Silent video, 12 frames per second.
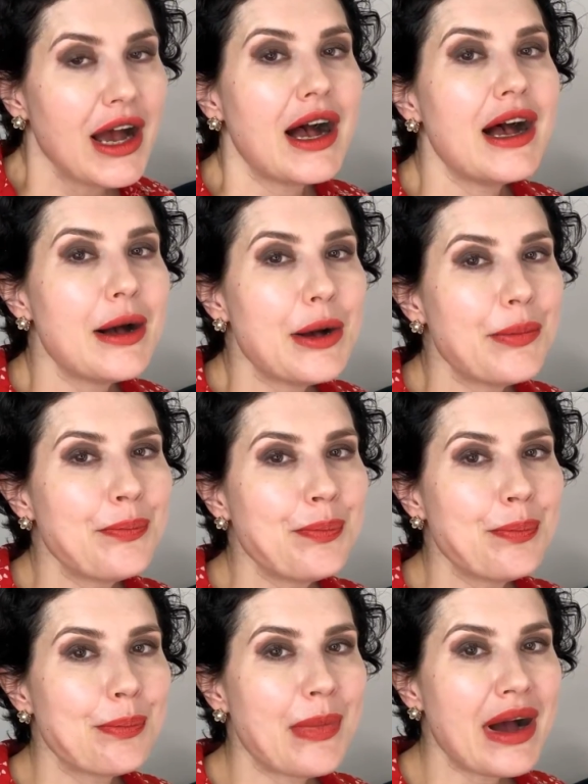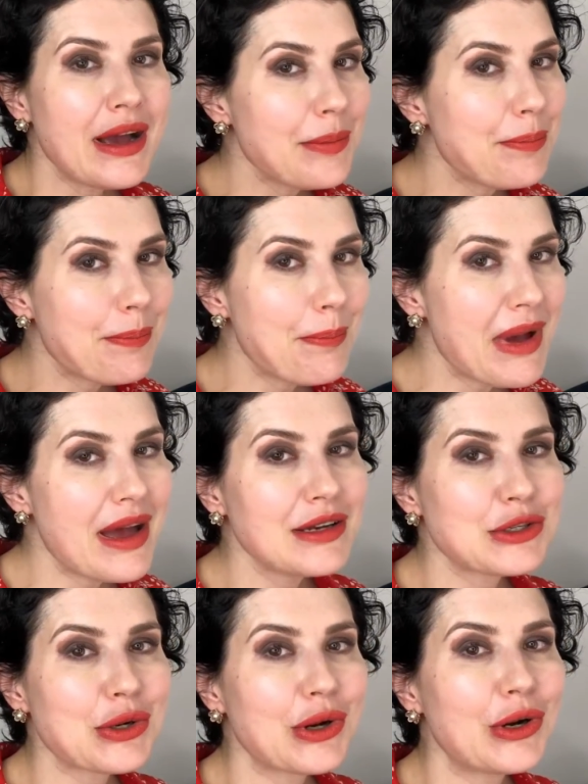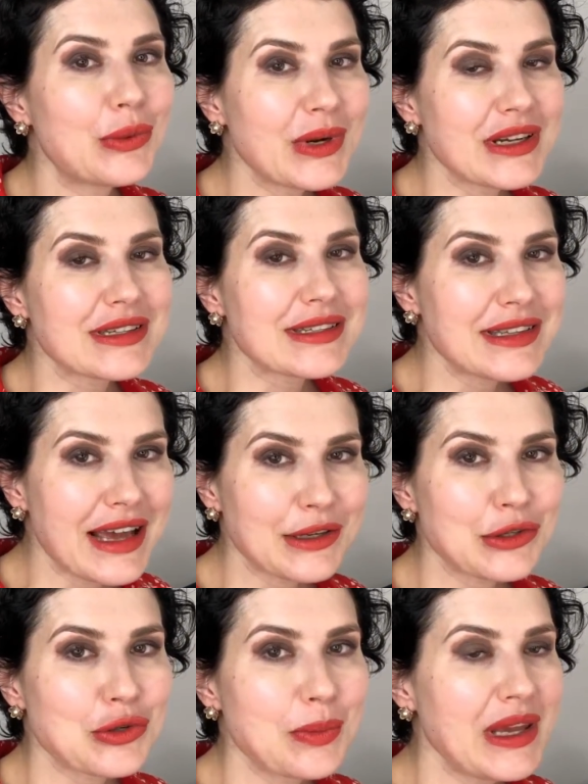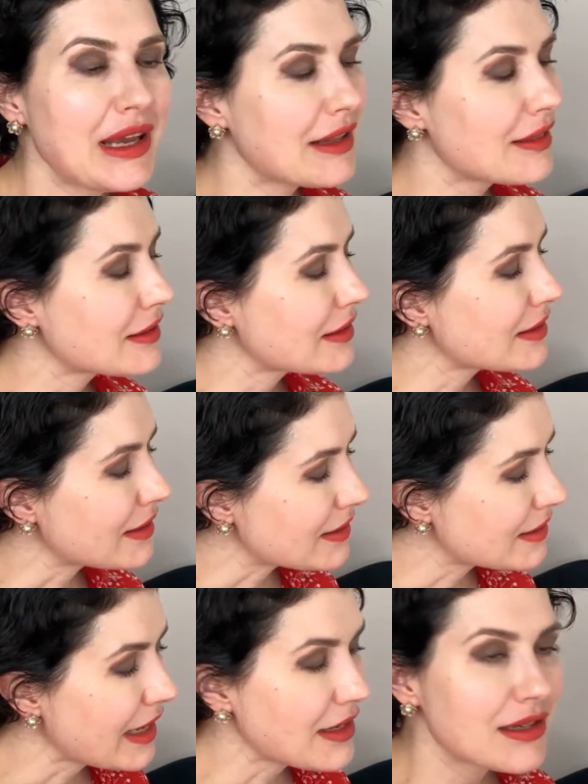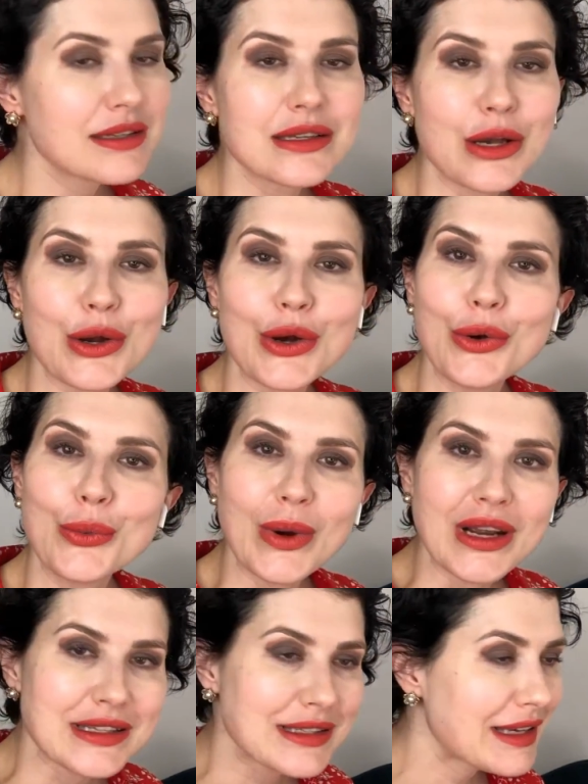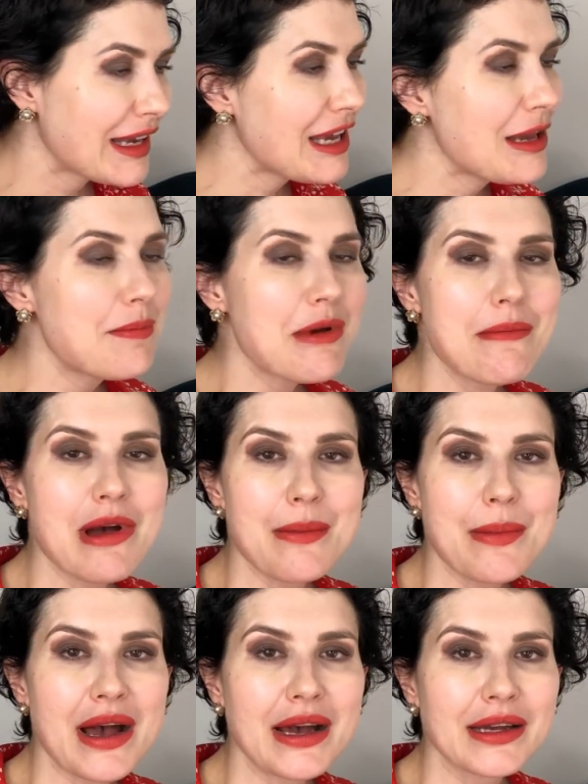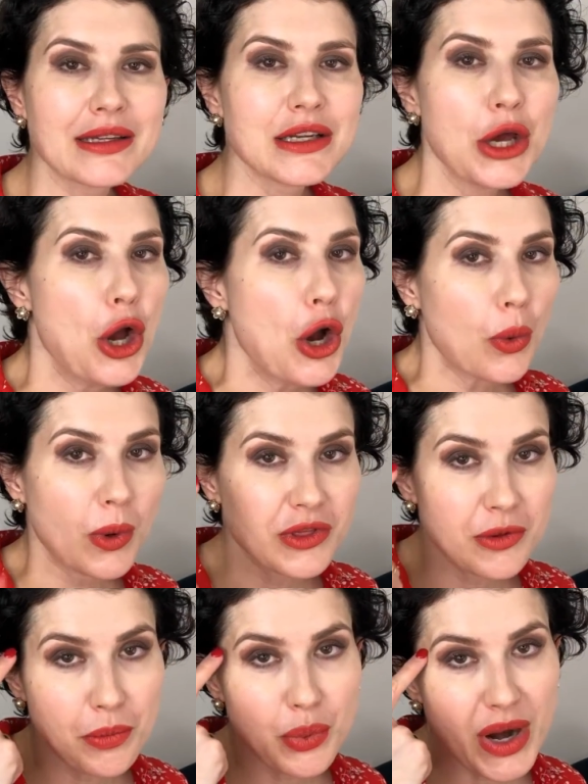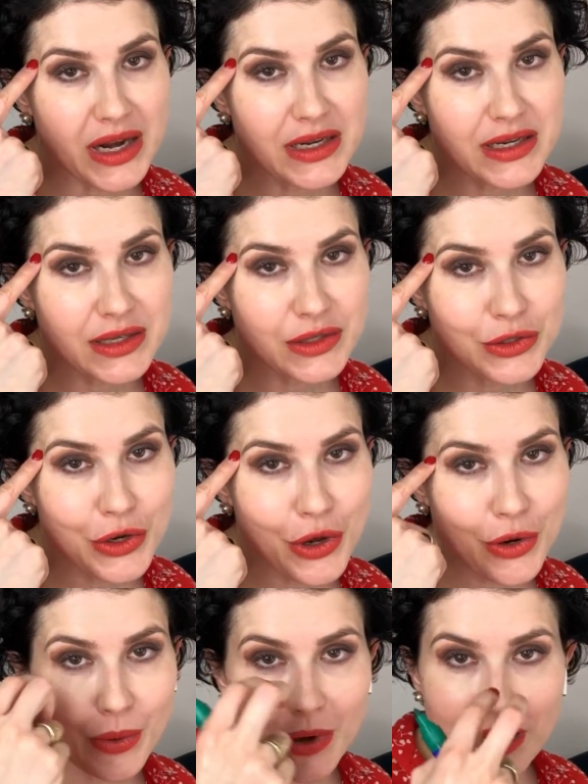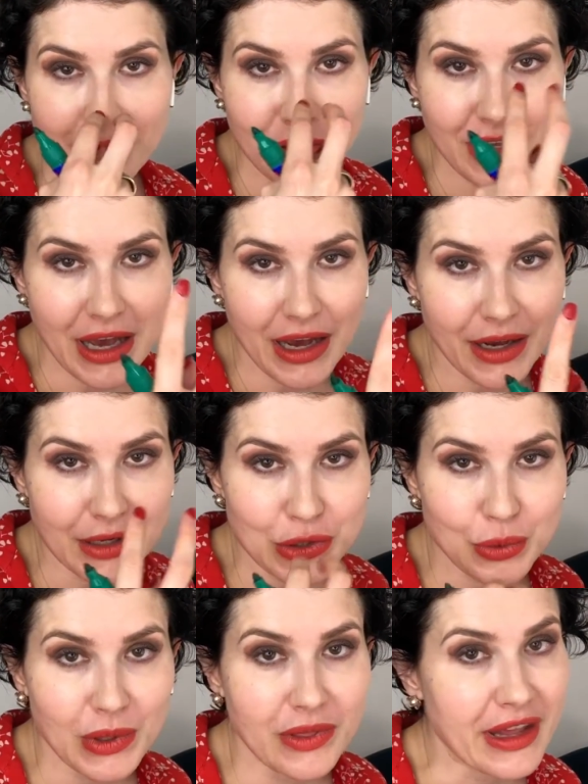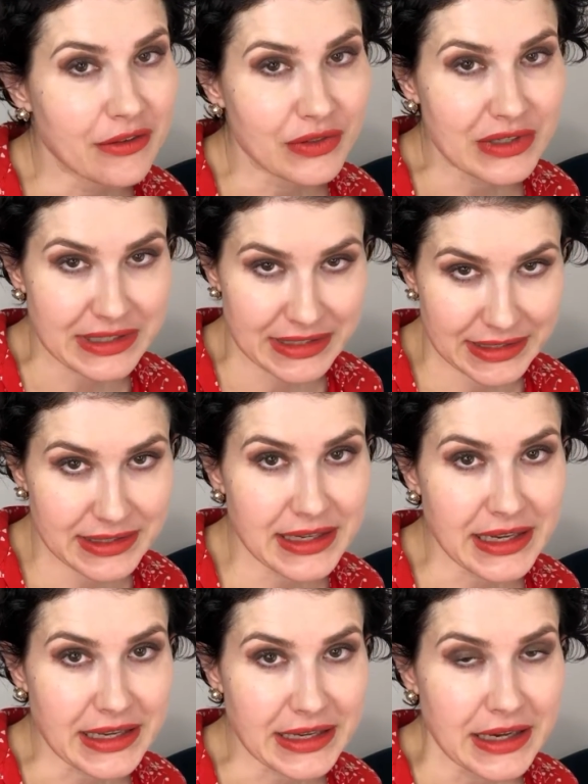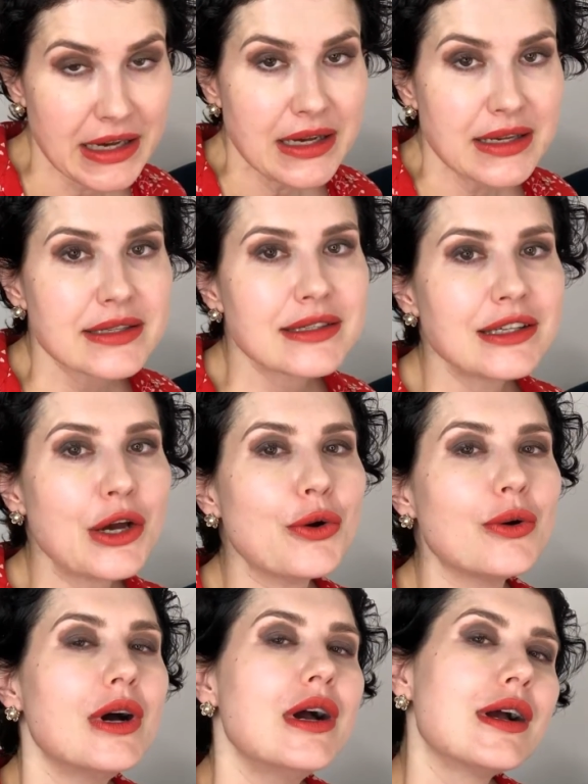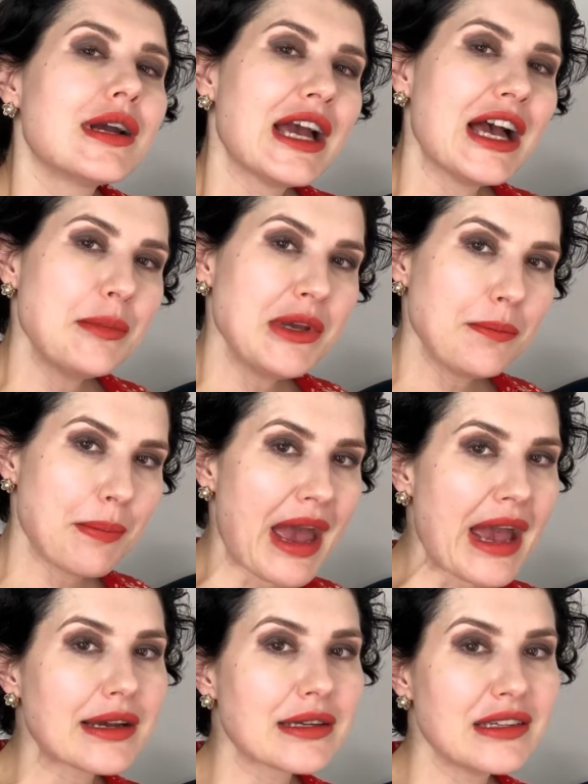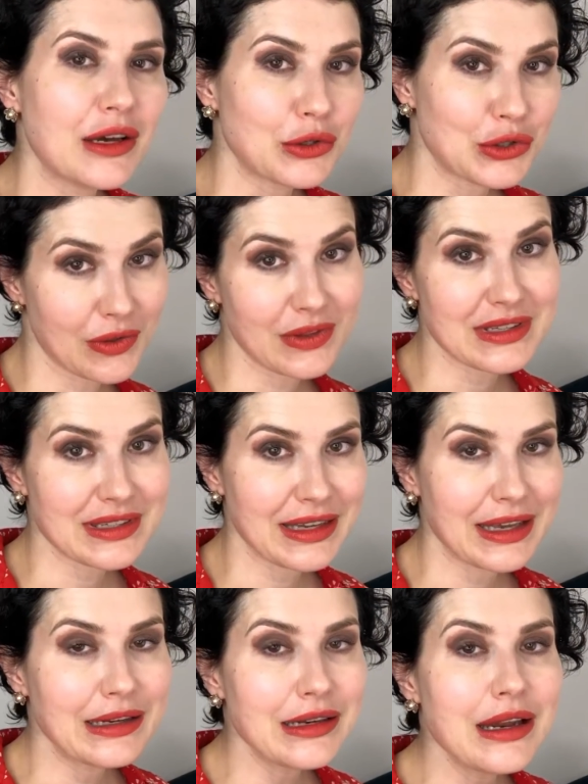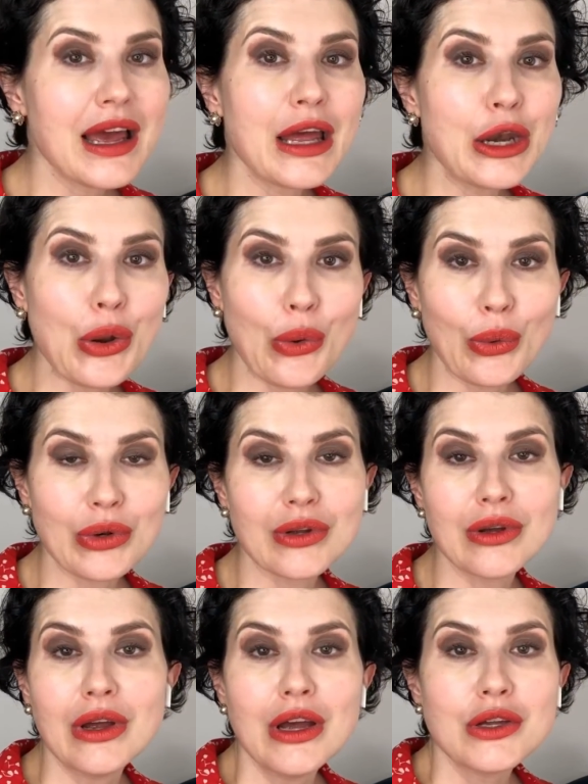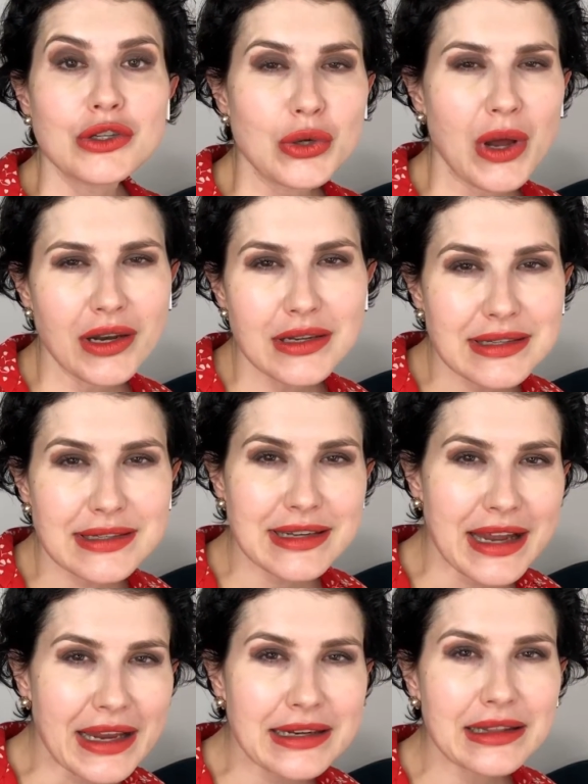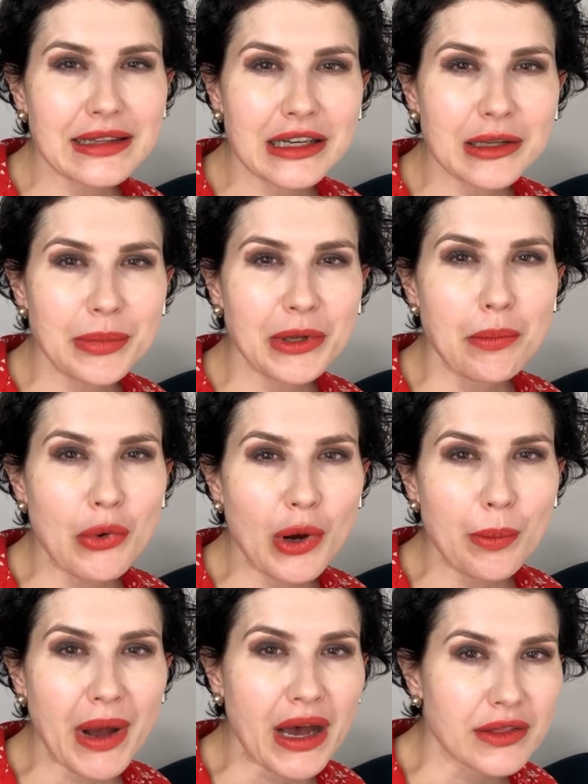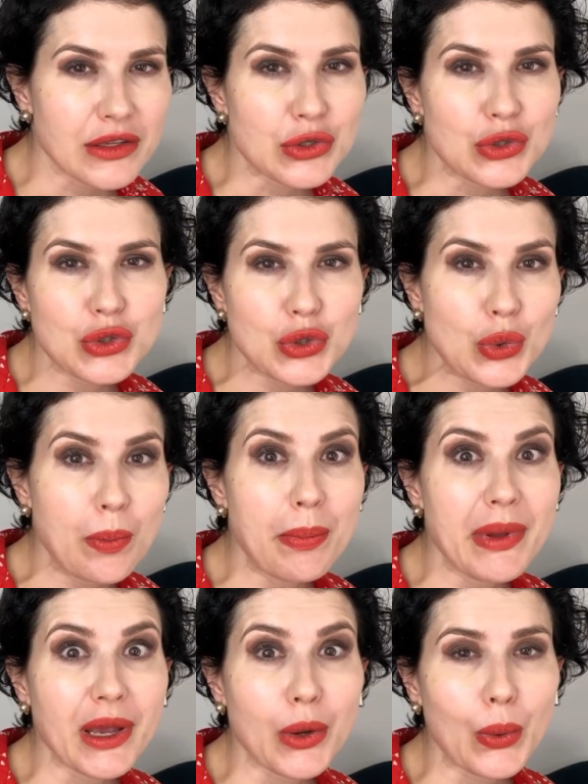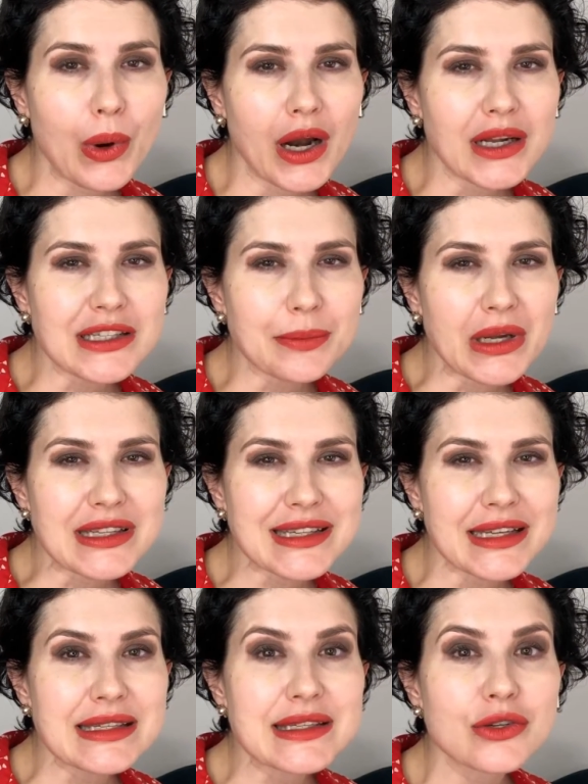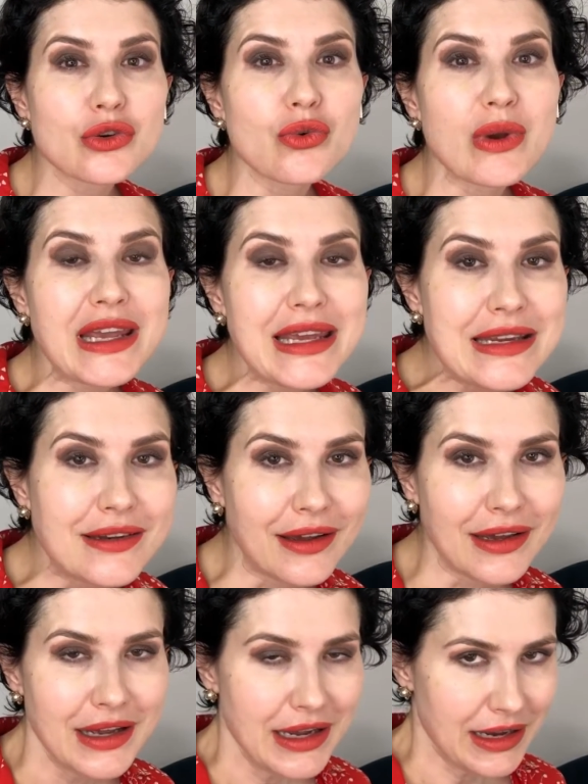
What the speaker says: My mentor always said to me, and this is a sentence I'll always keep in my mind, what the brain doesn't know, the eyes will never see. So, coming back now to the skin and odor, to understand a little bit more about these two big words about sunscreen.